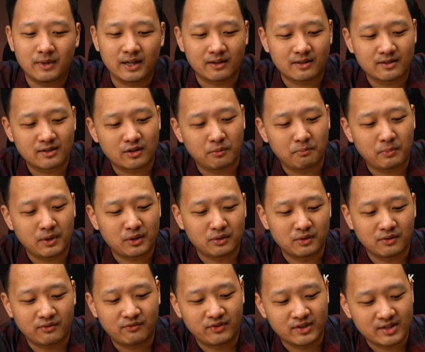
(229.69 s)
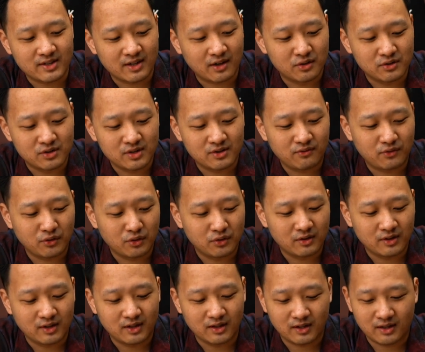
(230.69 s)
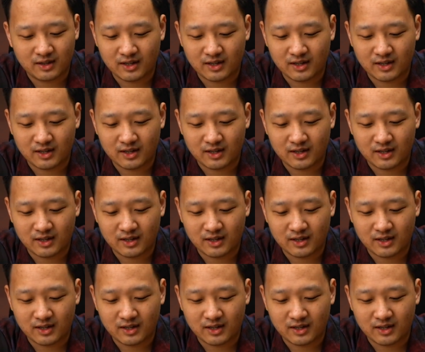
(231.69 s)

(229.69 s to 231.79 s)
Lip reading: like compared to the first ROG phone, the